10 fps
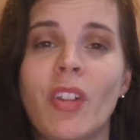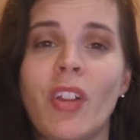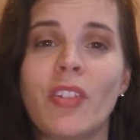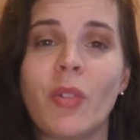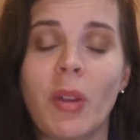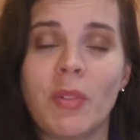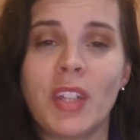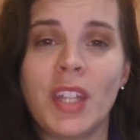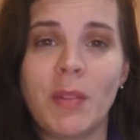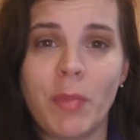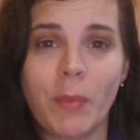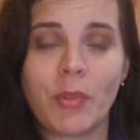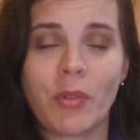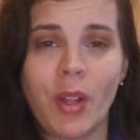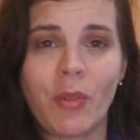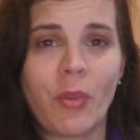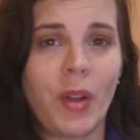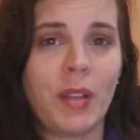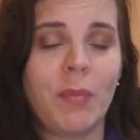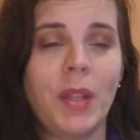also, I was getting bumped around
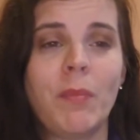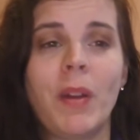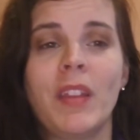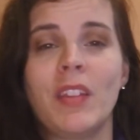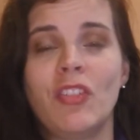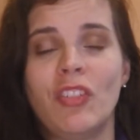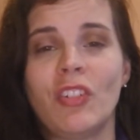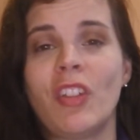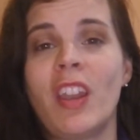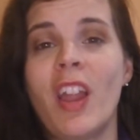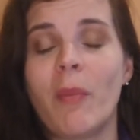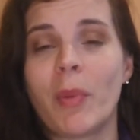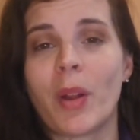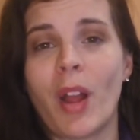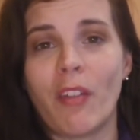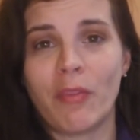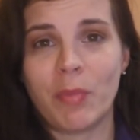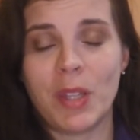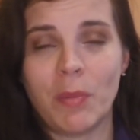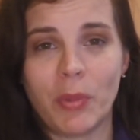quite a bit by the sheer number of
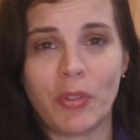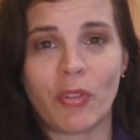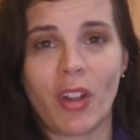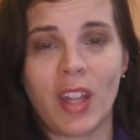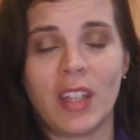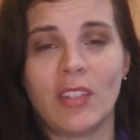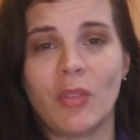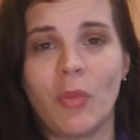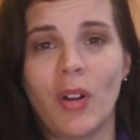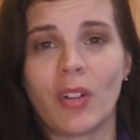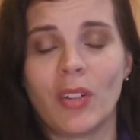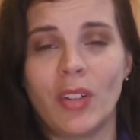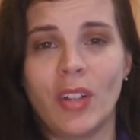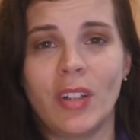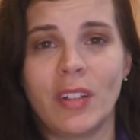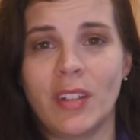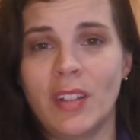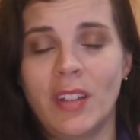people trying to walk along,